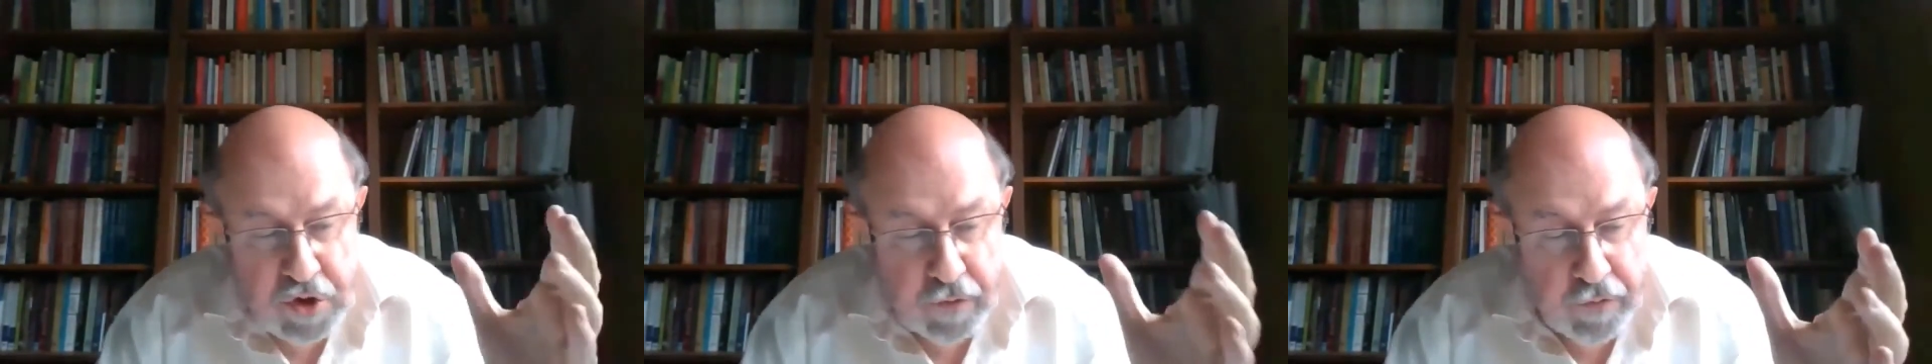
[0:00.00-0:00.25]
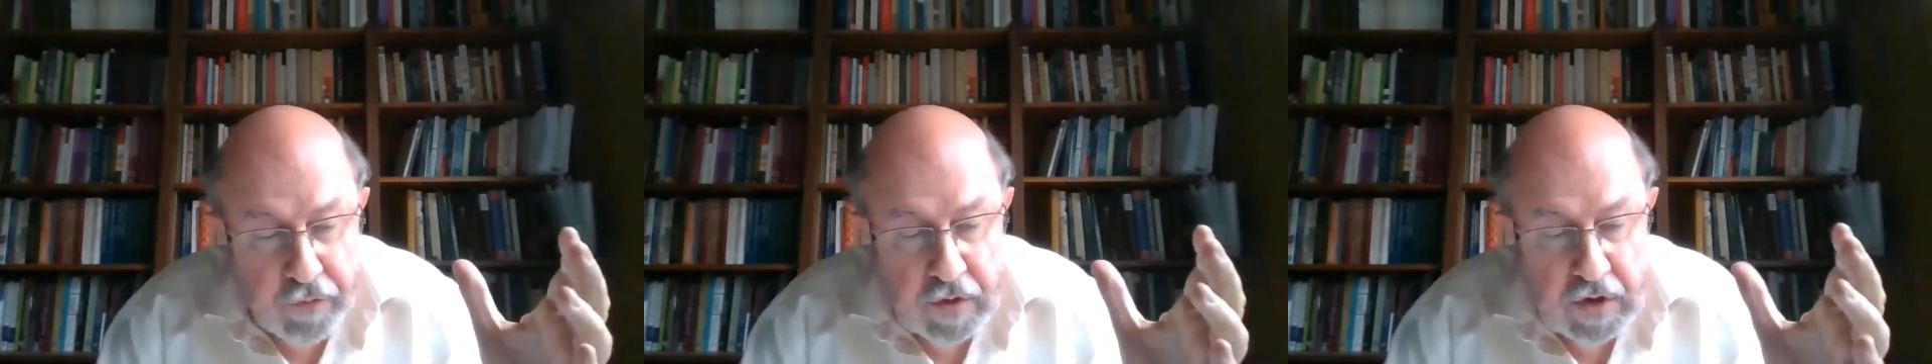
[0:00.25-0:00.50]

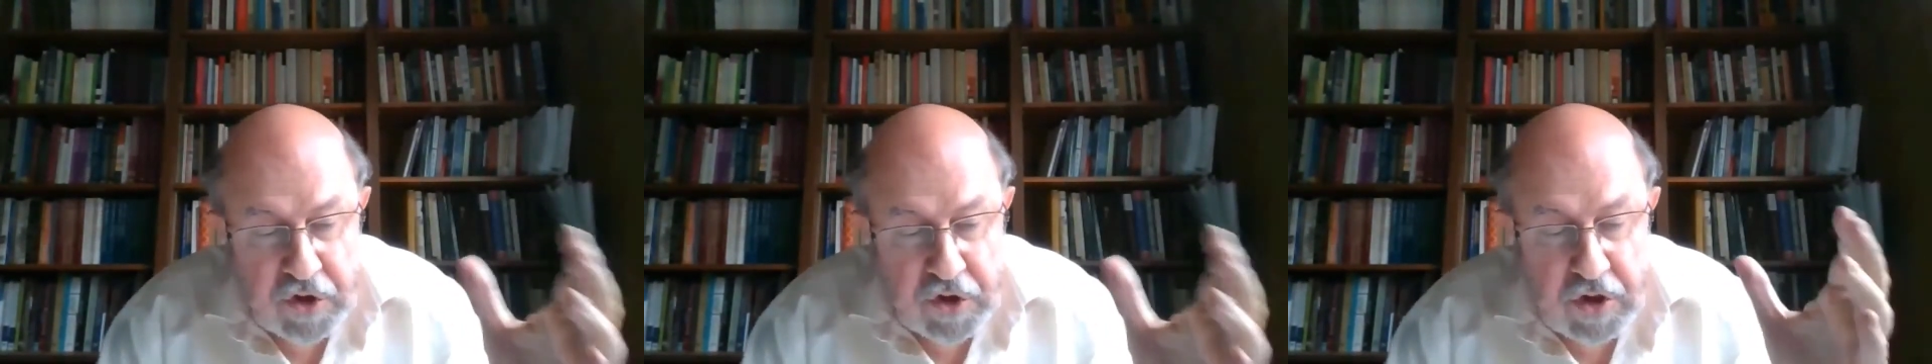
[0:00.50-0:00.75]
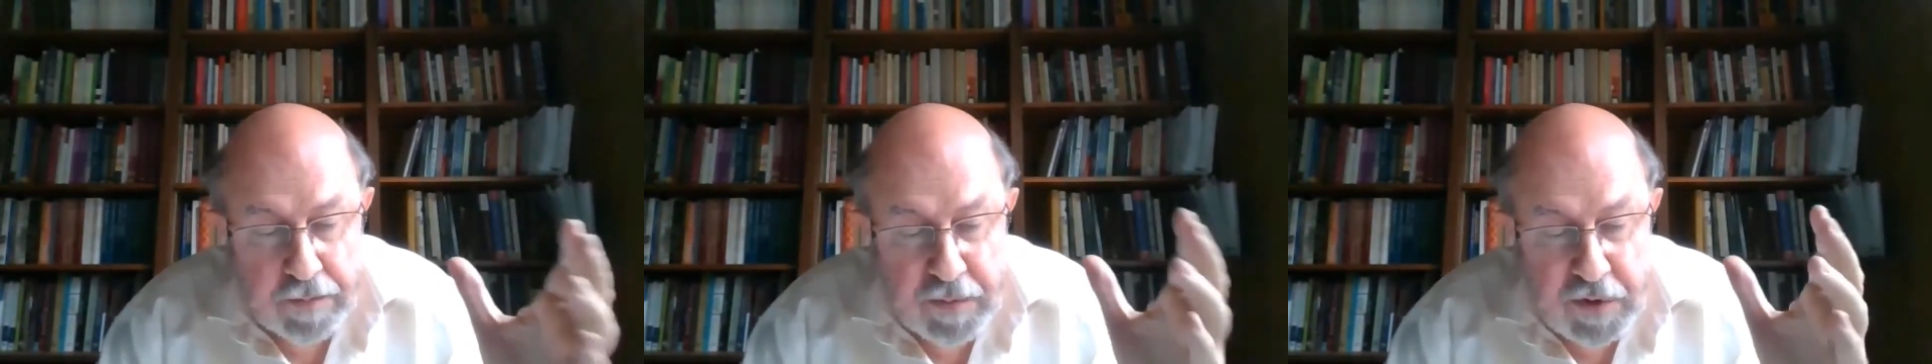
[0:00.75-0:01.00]

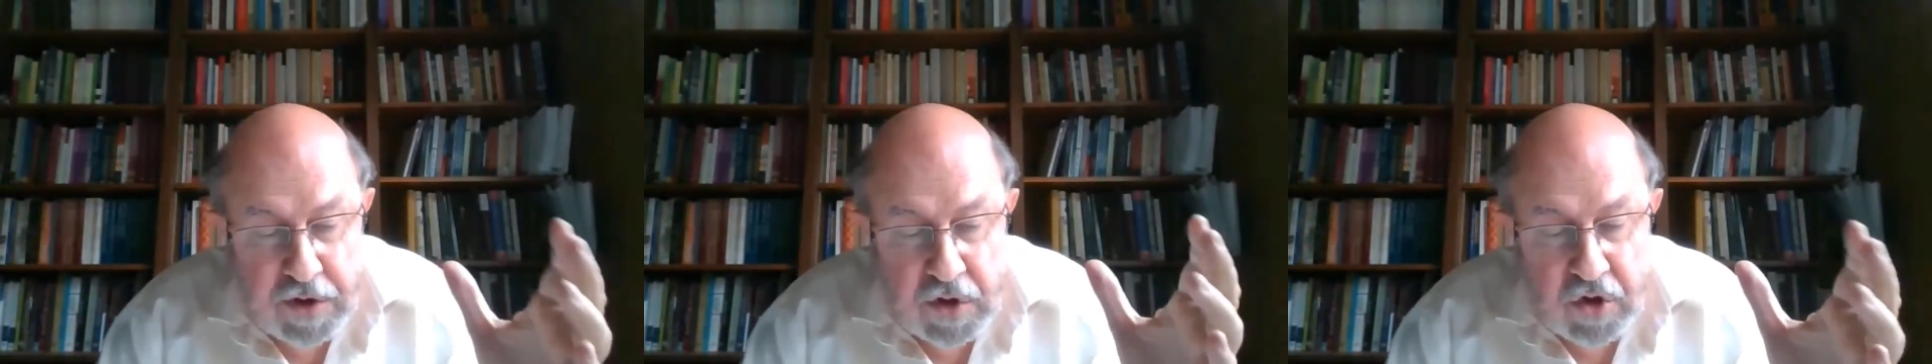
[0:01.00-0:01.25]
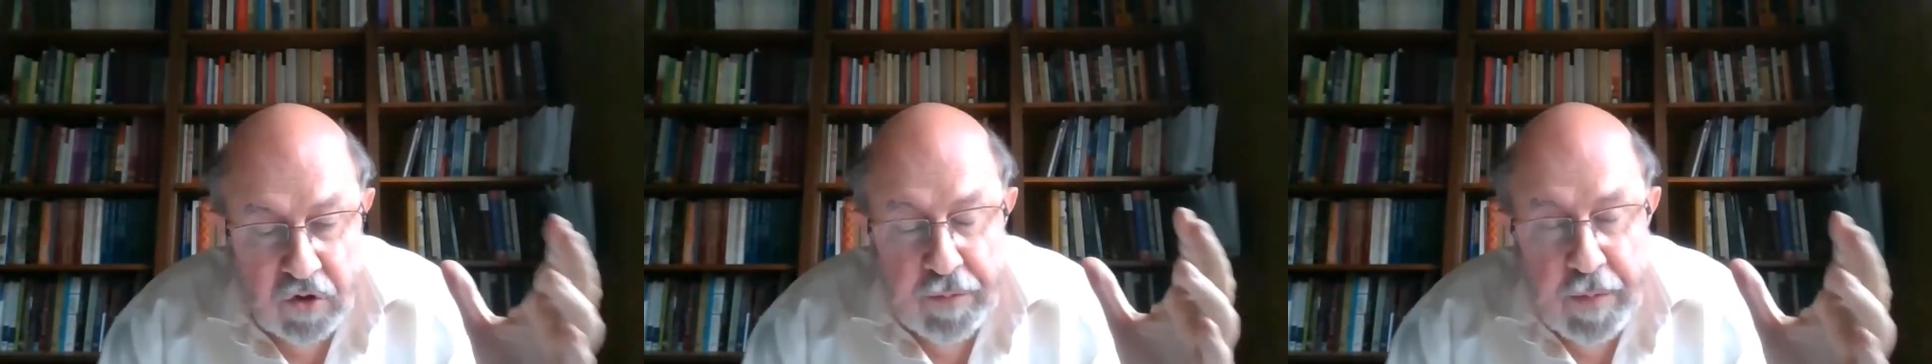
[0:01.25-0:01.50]
inclusive
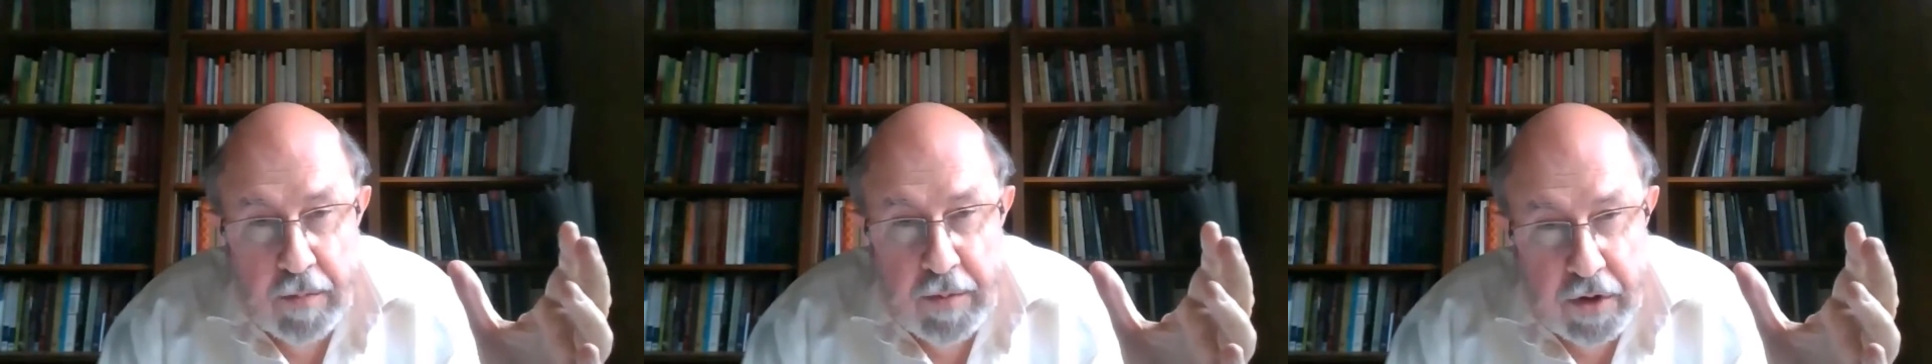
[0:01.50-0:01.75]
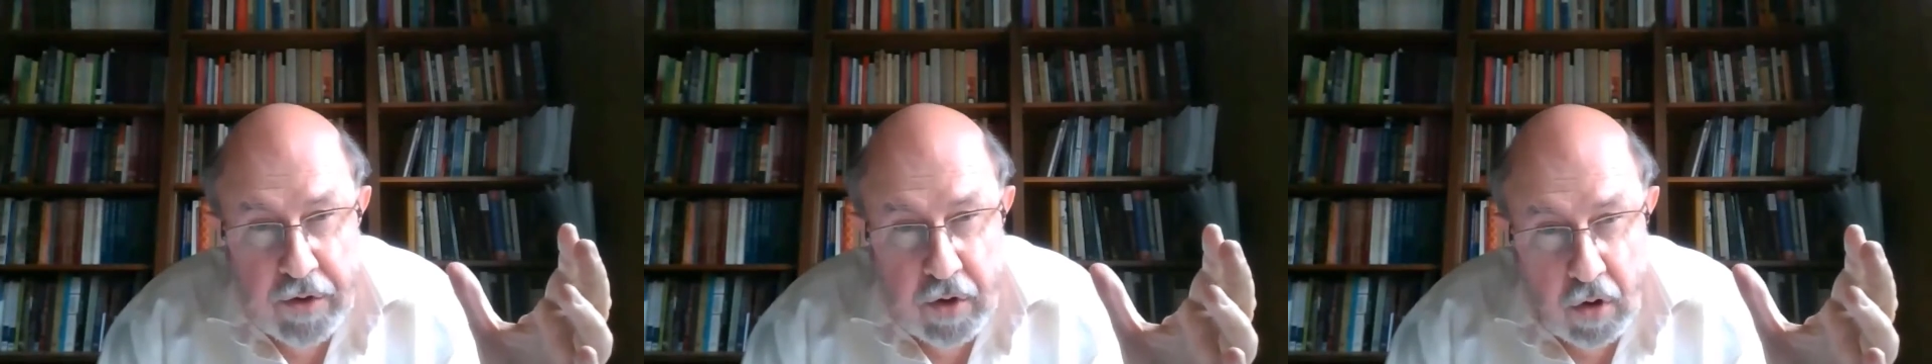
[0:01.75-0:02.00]

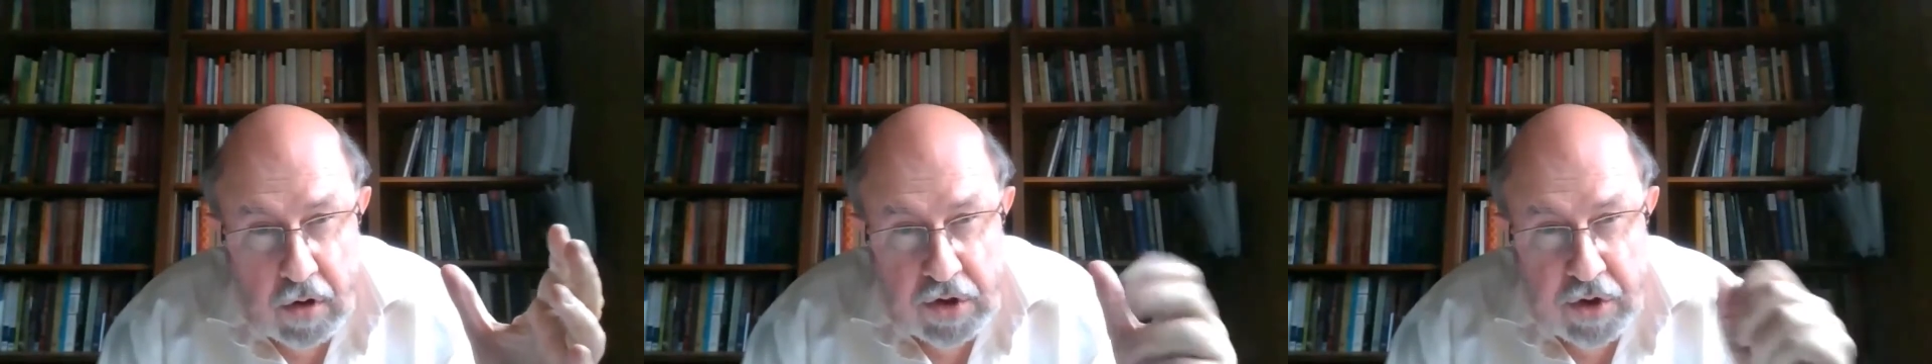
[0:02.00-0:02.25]
descriptions of